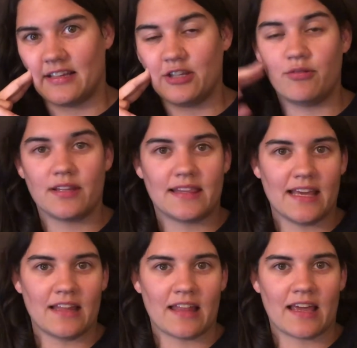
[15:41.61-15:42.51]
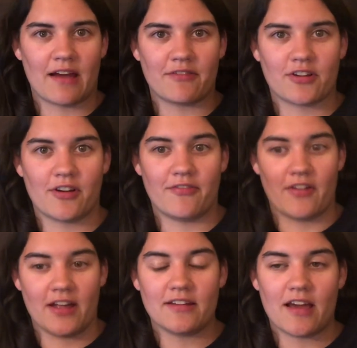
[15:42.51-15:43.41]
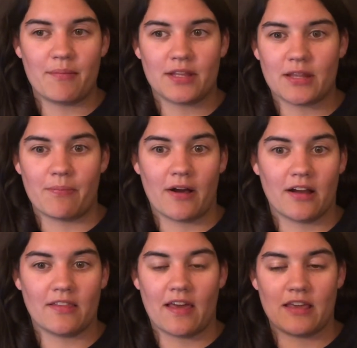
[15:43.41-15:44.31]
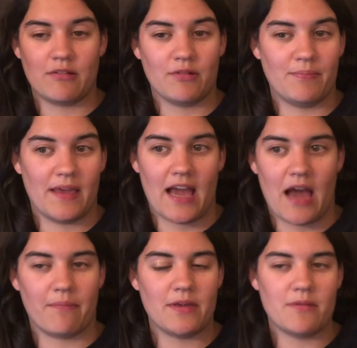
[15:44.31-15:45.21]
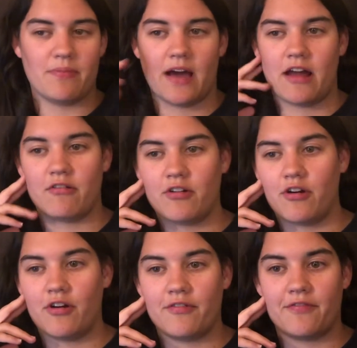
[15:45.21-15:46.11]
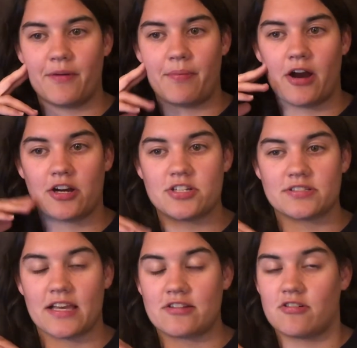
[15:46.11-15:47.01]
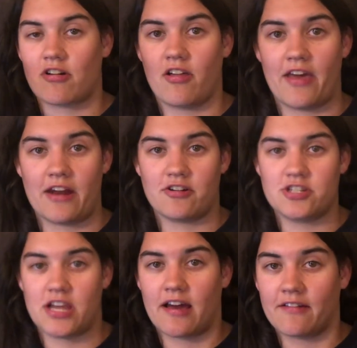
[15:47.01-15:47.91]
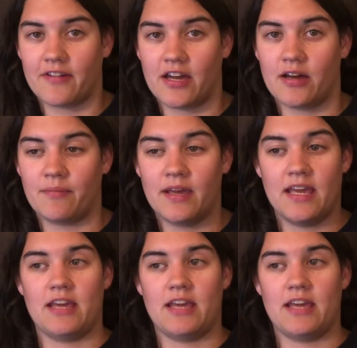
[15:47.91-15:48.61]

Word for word: you would think like after a fun time at the park that he would be happy but i don't know if the park just like took all the energy out of him